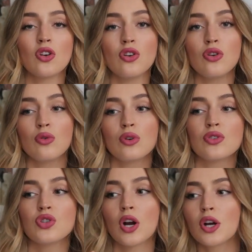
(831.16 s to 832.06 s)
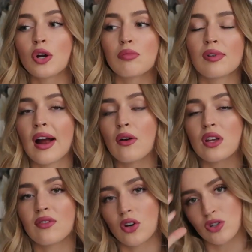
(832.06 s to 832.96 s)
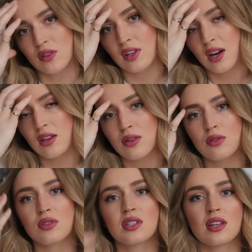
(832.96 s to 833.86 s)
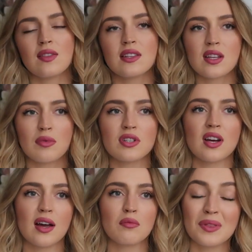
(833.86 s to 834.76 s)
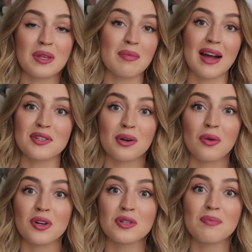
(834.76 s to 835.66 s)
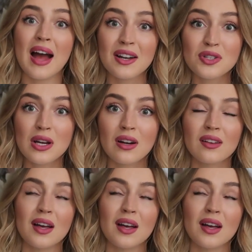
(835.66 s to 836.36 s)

nude, darker brownie version that I used in the summertime with the Magic Orange Matte Shaker.